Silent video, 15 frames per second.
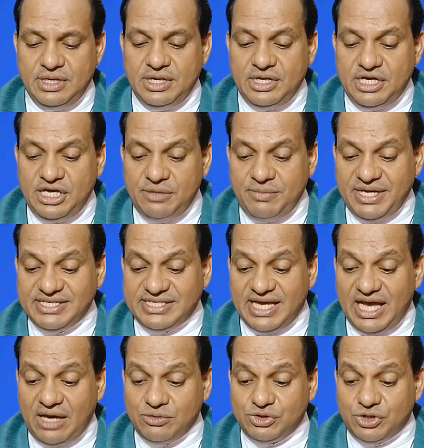He might
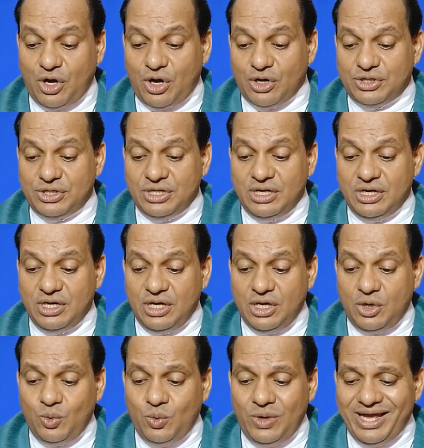have thought,
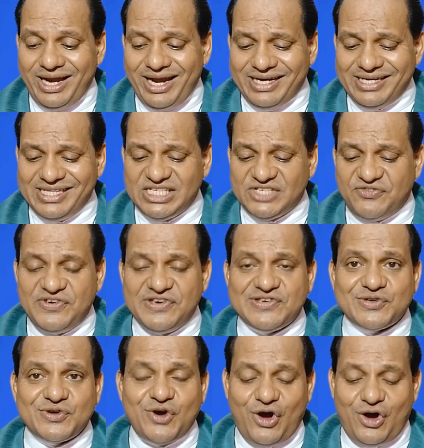"Where had these
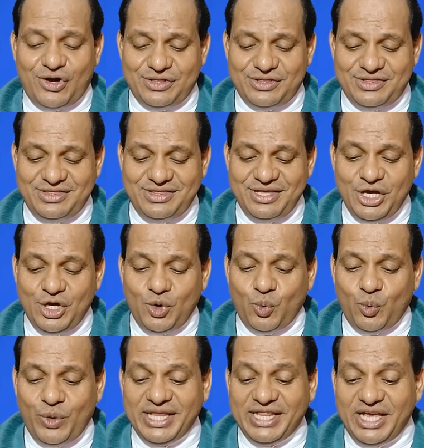fish gone
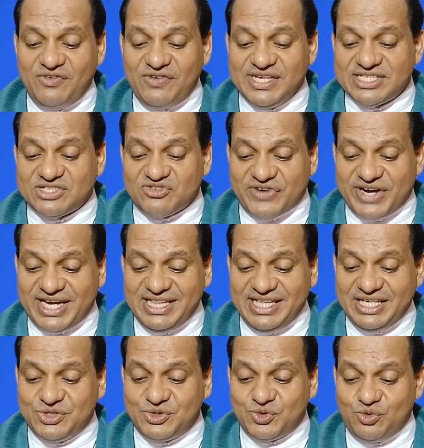when I was
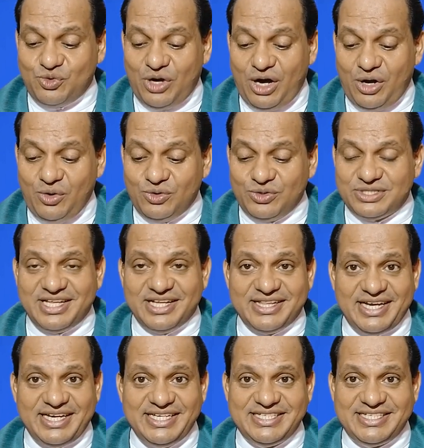struggling throughout the
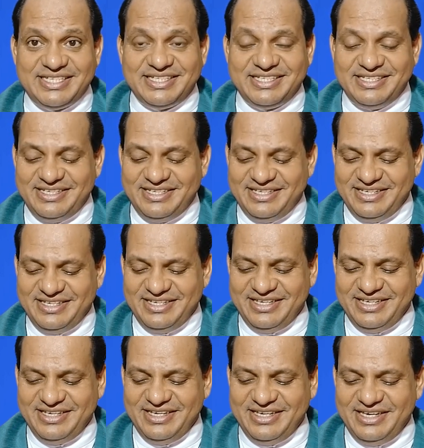night?"
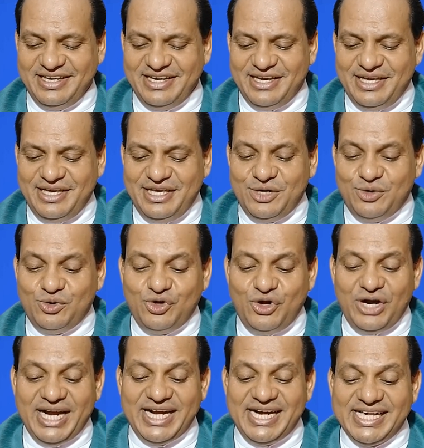He could not
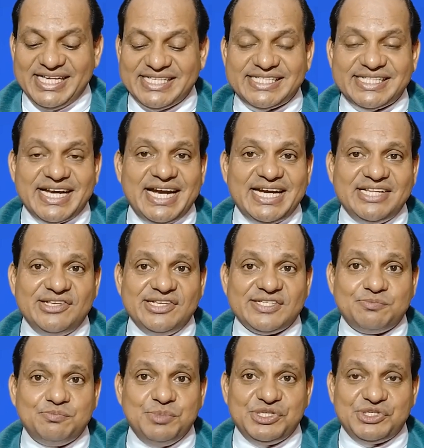understand this
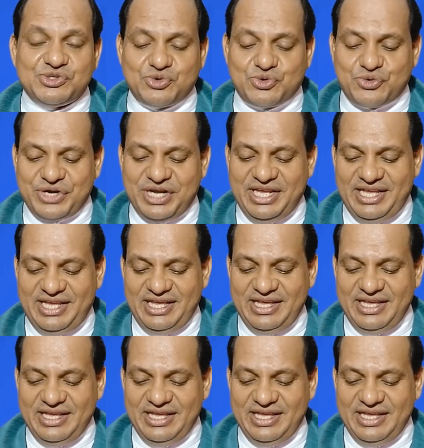mystery.